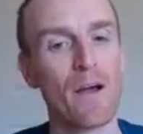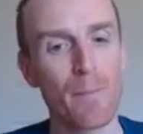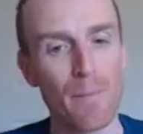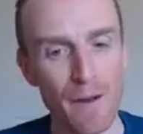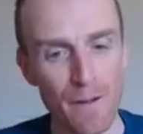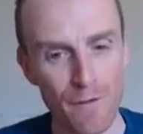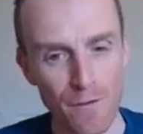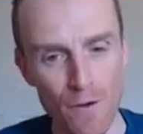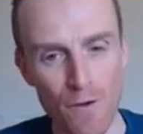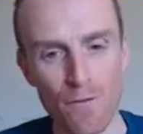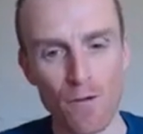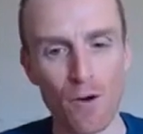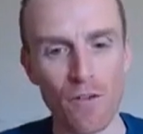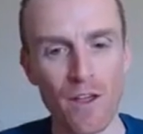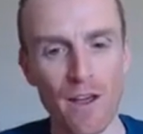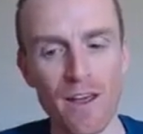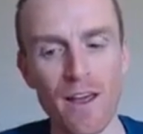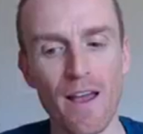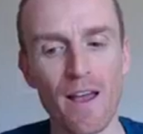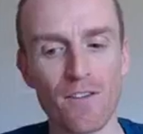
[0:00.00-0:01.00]
But if you've got
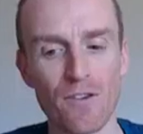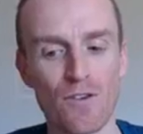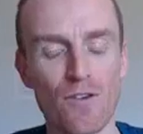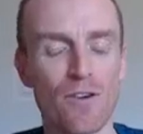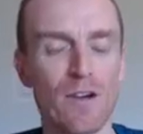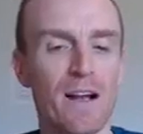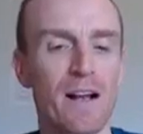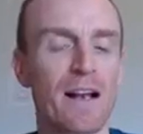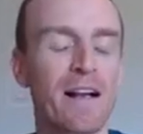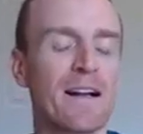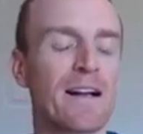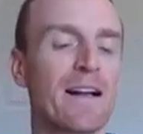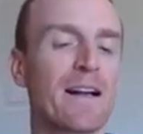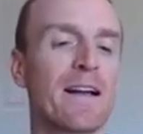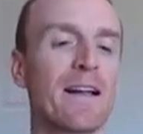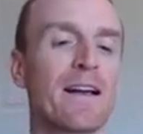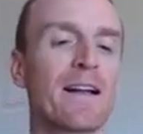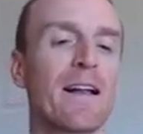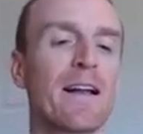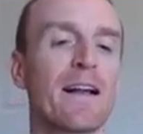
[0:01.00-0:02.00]
the gears and you can click, click,
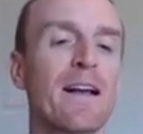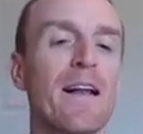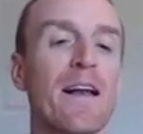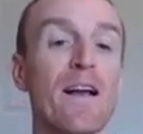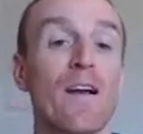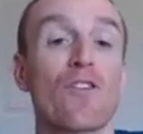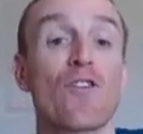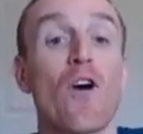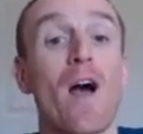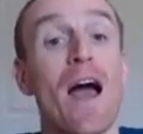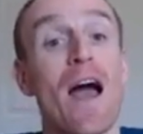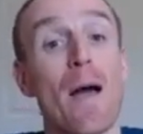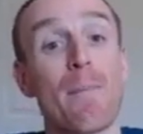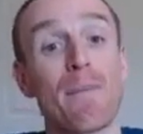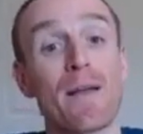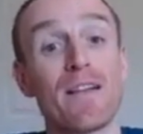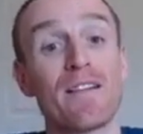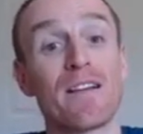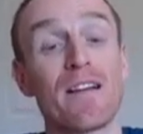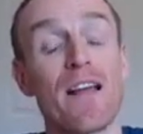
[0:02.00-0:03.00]
click, click, click, and you're
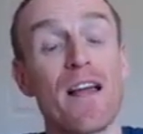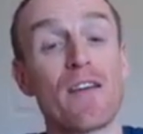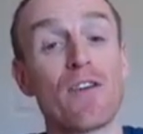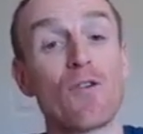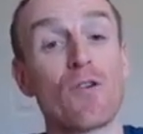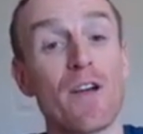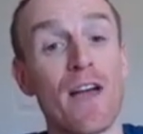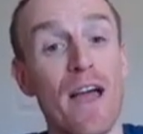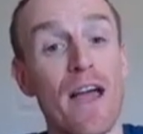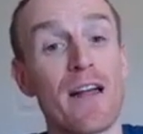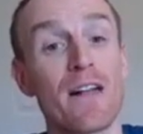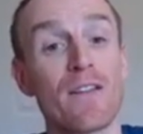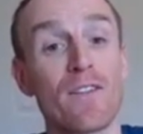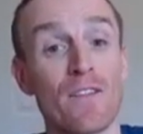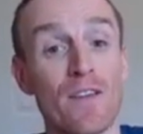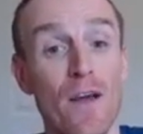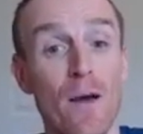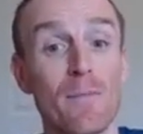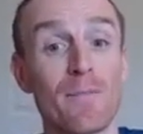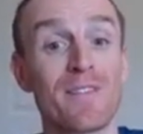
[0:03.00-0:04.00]
happy to let your cadence
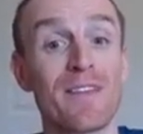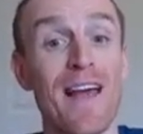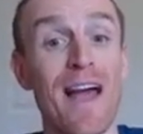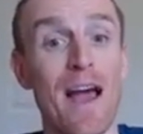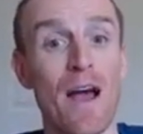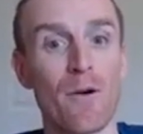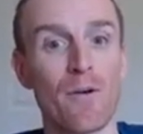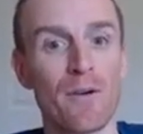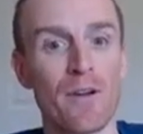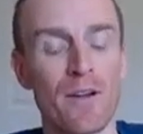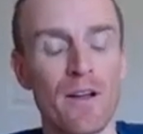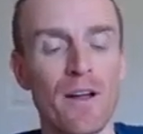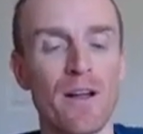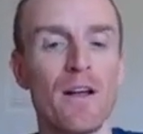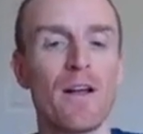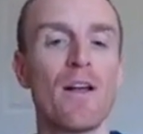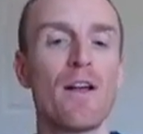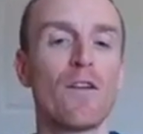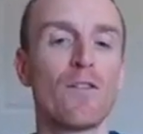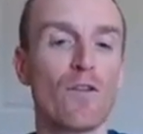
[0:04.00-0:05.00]
come down,
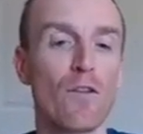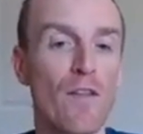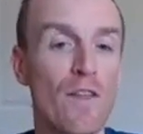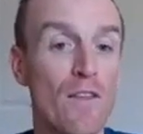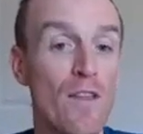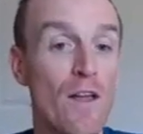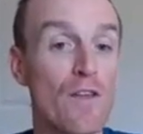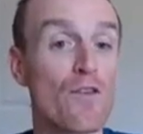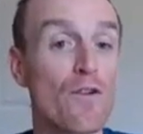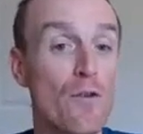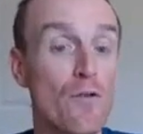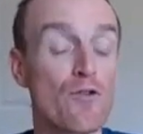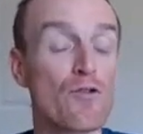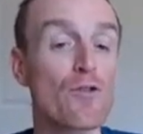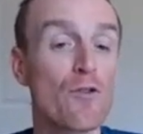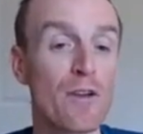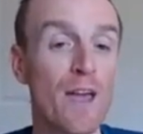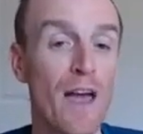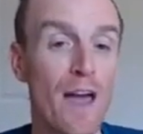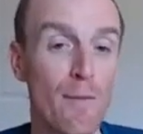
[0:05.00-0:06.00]
then
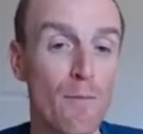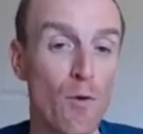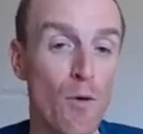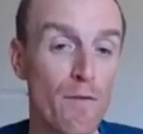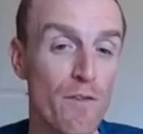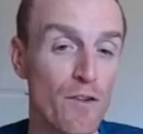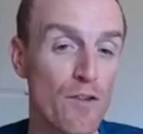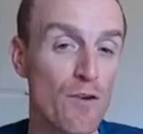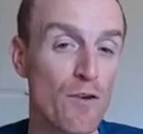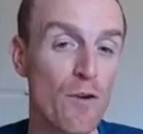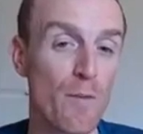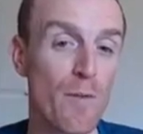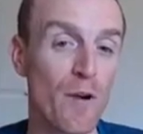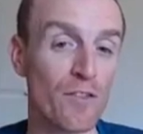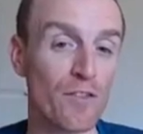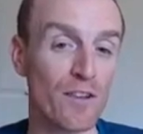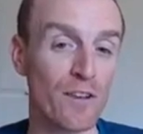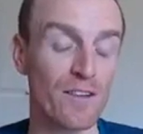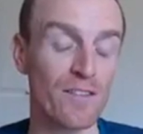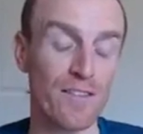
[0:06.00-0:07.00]
you're getting more of a
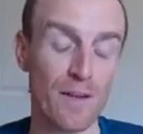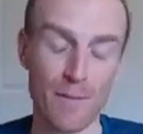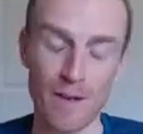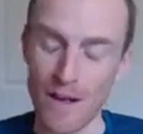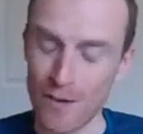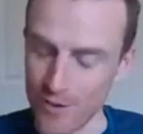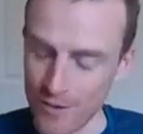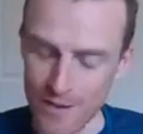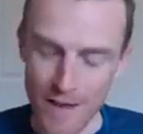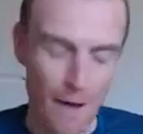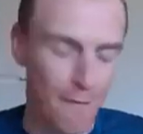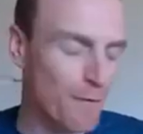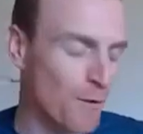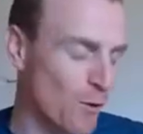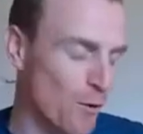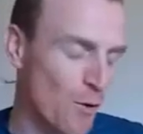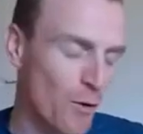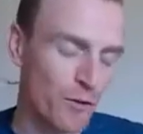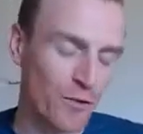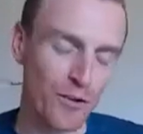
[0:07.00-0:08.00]
neuromuscular stimulation. Yeah, of
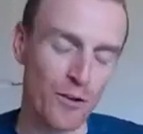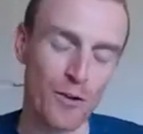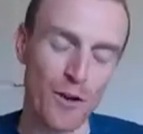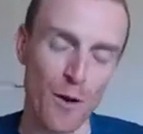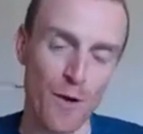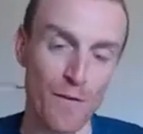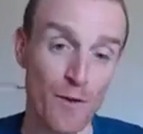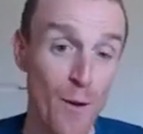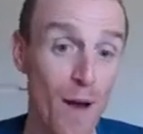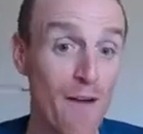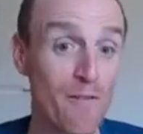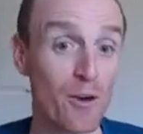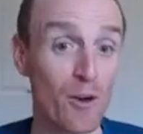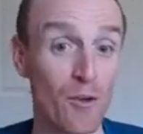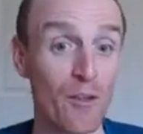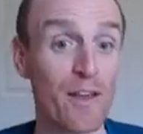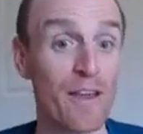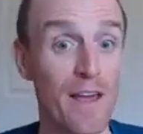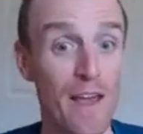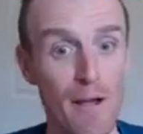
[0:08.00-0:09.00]
course, if you haven't got
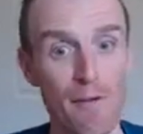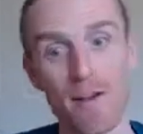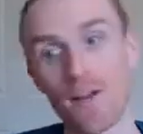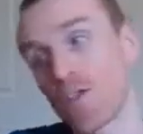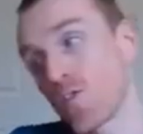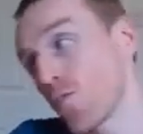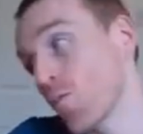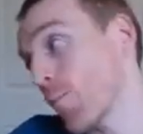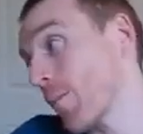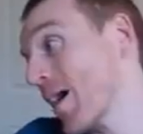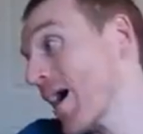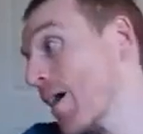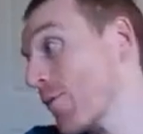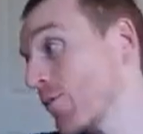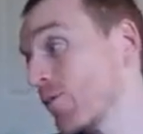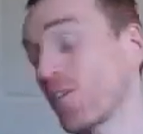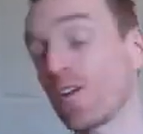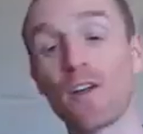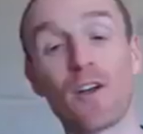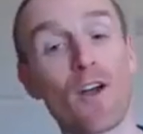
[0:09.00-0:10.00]
the gearing, your power
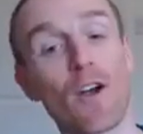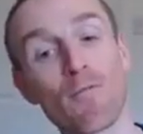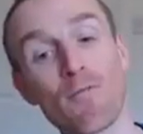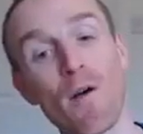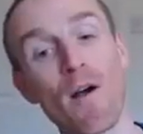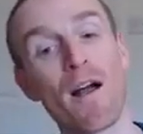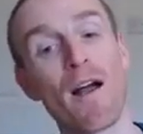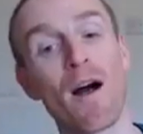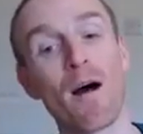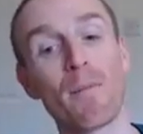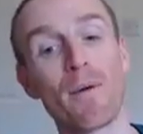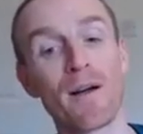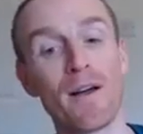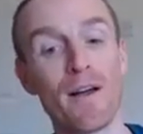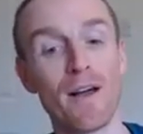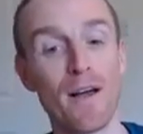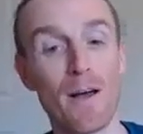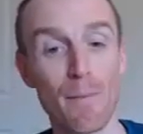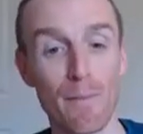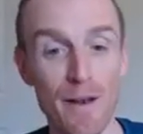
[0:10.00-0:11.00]
is going to go right up.
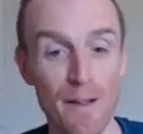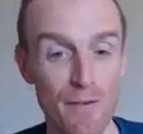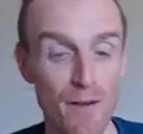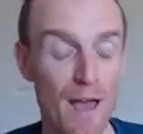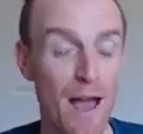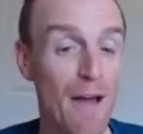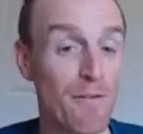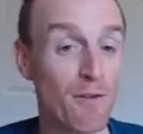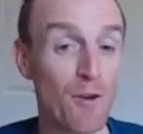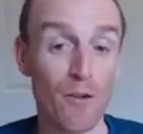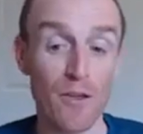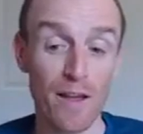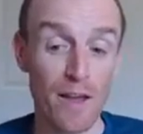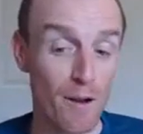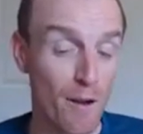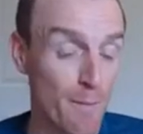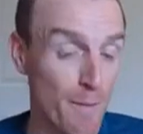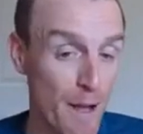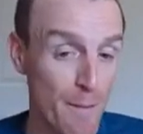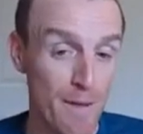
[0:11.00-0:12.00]
But if you have got the
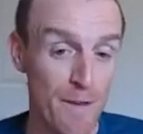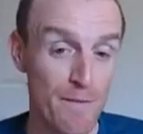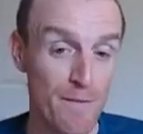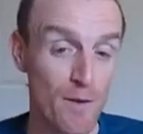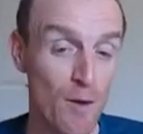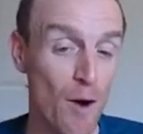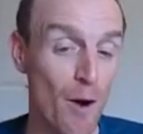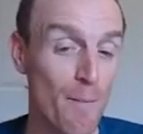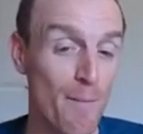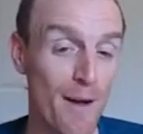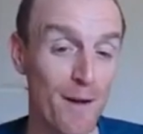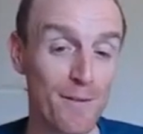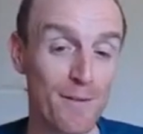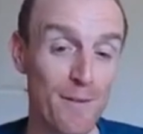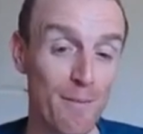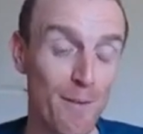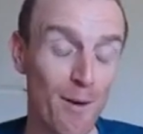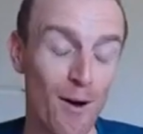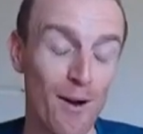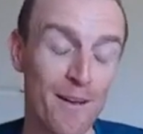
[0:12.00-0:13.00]
gearing, maybe even got a
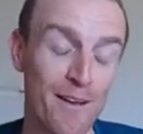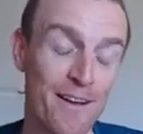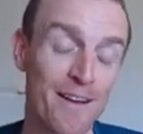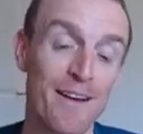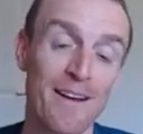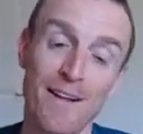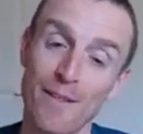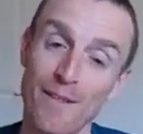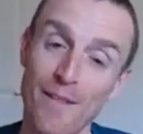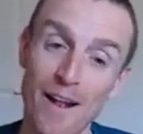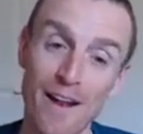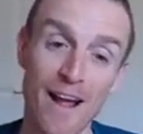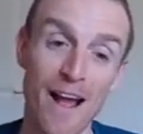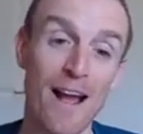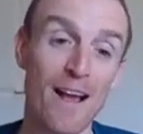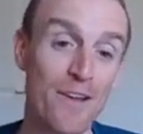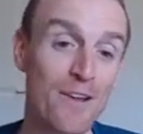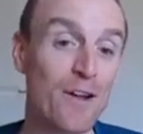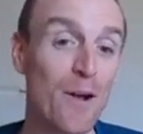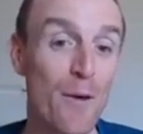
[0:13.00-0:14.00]
mountain bike, then
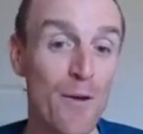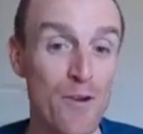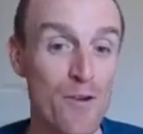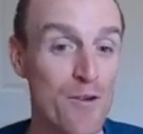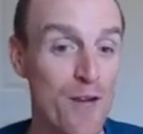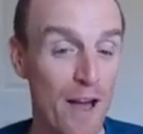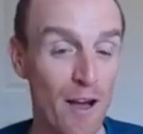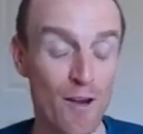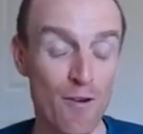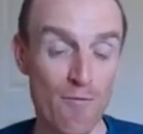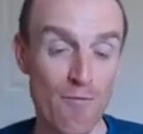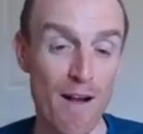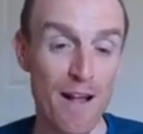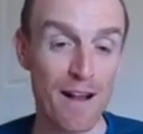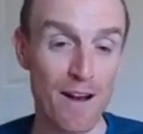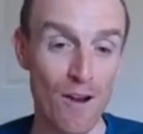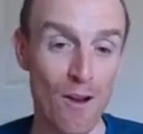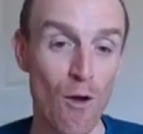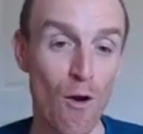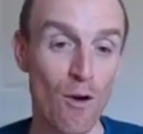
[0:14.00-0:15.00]
you get a
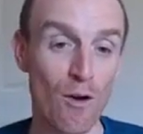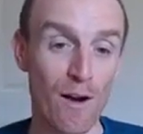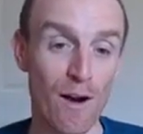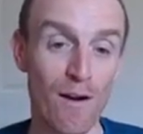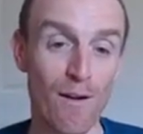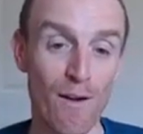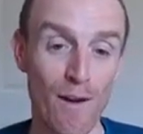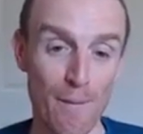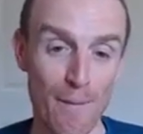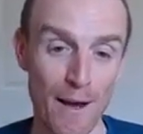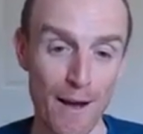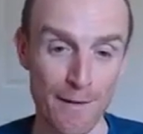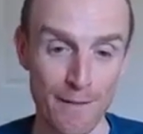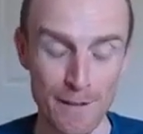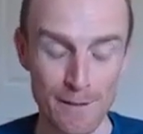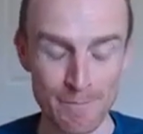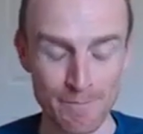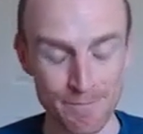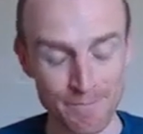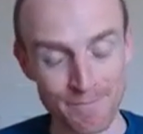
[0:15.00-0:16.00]
great long climb out of
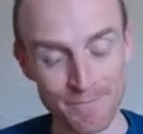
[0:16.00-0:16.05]
it.